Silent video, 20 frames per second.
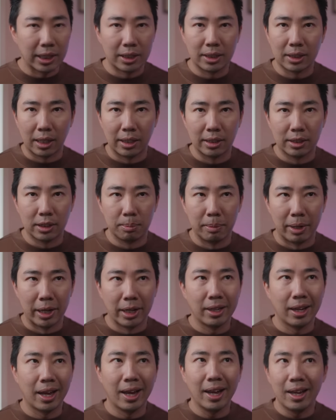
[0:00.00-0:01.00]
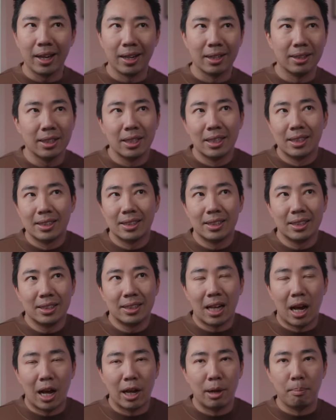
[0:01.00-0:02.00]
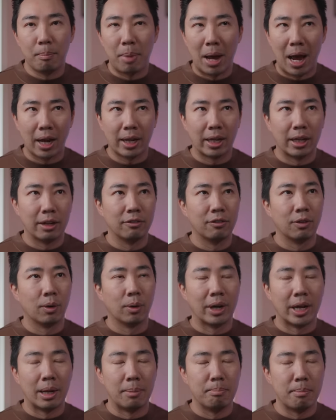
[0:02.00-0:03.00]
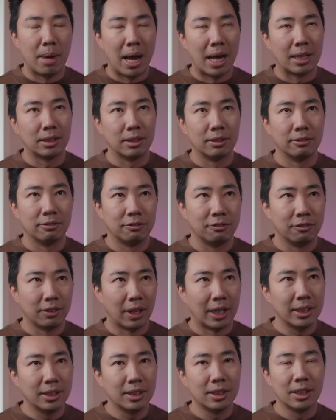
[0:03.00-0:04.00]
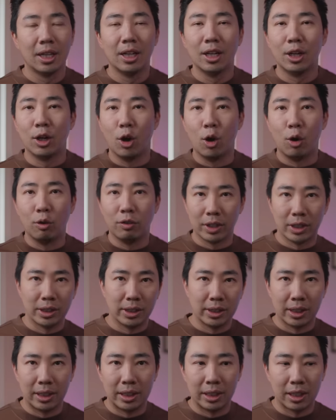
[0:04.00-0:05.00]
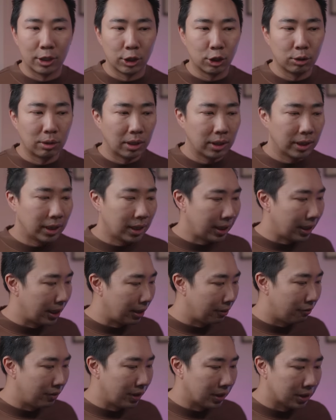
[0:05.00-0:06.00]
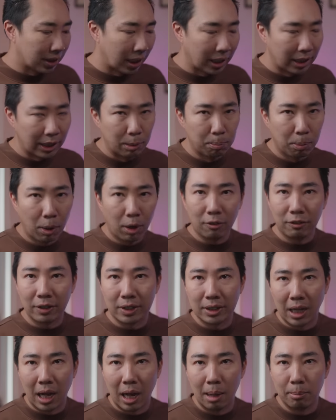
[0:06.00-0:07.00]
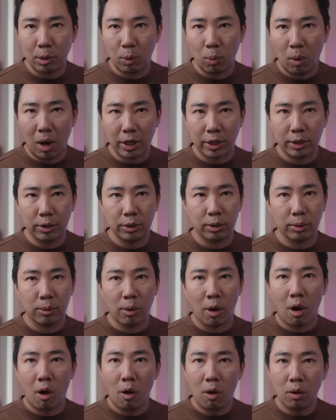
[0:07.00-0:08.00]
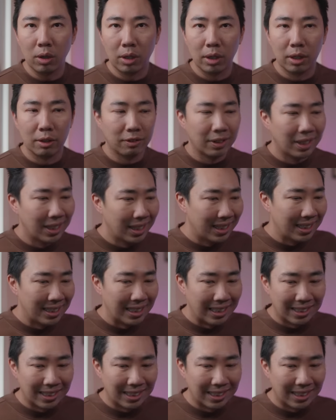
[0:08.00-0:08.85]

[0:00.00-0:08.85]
excited to make, and since I am packing for a massive flight over to Sydney, Australia, it feels like the perfect time to walk you through all of the